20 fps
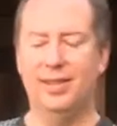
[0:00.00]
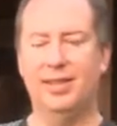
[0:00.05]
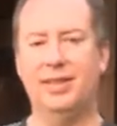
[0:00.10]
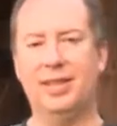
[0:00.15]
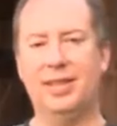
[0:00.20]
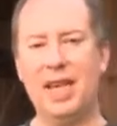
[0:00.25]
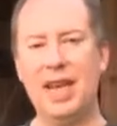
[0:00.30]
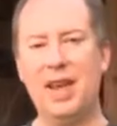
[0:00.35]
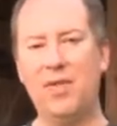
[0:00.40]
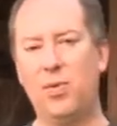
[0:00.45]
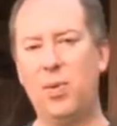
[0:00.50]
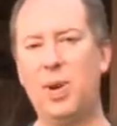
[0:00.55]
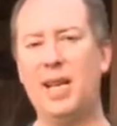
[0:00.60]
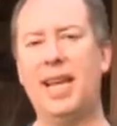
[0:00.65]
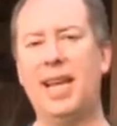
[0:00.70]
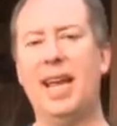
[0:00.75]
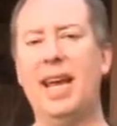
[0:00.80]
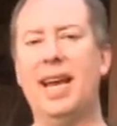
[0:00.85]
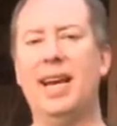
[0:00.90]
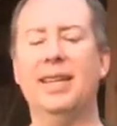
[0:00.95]
see if we
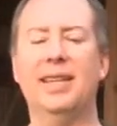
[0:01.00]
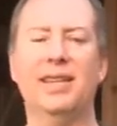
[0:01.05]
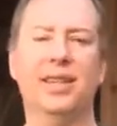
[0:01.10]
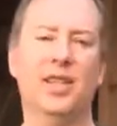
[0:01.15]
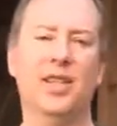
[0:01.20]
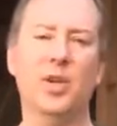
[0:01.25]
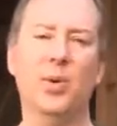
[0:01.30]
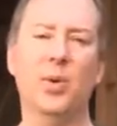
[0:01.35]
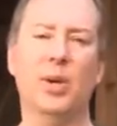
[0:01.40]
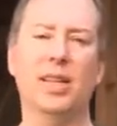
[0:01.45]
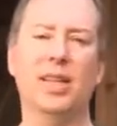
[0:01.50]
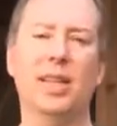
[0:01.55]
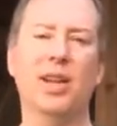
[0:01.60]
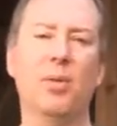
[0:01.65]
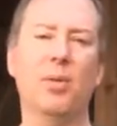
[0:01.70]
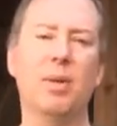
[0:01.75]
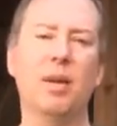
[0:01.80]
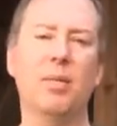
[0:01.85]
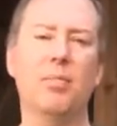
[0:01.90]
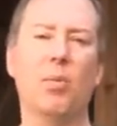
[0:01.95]
can't do a
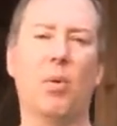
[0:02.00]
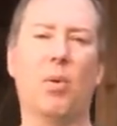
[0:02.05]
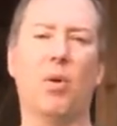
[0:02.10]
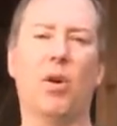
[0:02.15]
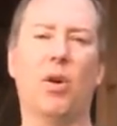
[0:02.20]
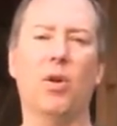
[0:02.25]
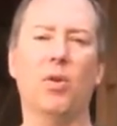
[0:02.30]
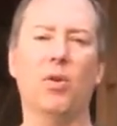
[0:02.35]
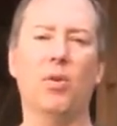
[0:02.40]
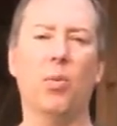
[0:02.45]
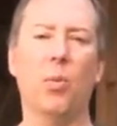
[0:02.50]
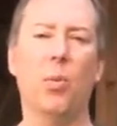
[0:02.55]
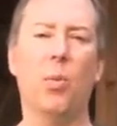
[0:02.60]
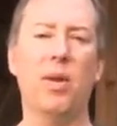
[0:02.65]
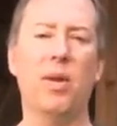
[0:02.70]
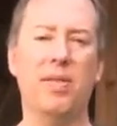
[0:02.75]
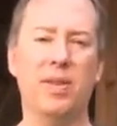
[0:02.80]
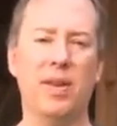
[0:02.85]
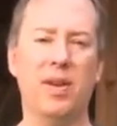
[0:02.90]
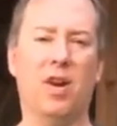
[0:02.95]
little bit more
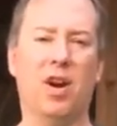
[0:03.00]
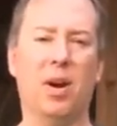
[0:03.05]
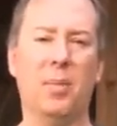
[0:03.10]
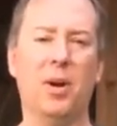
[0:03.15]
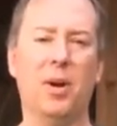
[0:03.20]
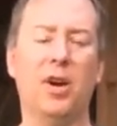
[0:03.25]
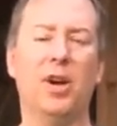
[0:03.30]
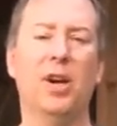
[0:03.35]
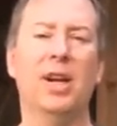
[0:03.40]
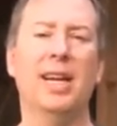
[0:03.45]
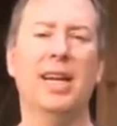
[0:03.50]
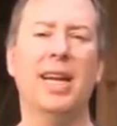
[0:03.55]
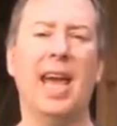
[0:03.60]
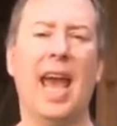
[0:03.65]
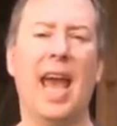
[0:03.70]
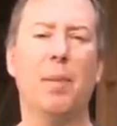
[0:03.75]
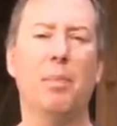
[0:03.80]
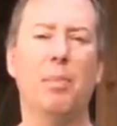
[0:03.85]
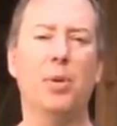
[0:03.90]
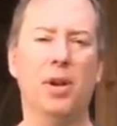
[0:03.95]
with the armor
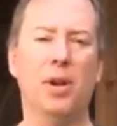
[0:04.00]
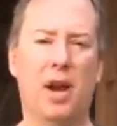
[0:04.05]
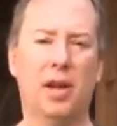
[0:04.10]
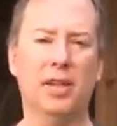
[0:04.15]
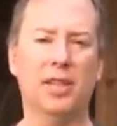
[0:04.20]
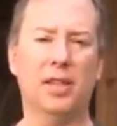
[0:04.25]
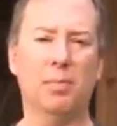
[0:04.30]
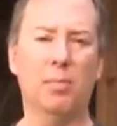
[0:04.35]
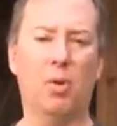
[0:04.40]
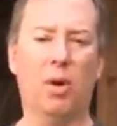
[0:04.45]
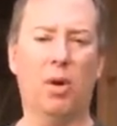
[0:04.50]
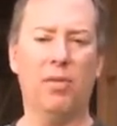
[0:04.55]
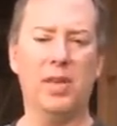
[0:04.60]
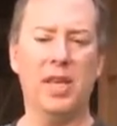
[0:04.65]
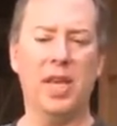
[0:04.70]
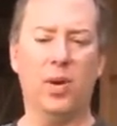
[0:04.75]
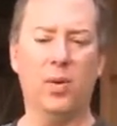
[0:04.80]
and put on some more of the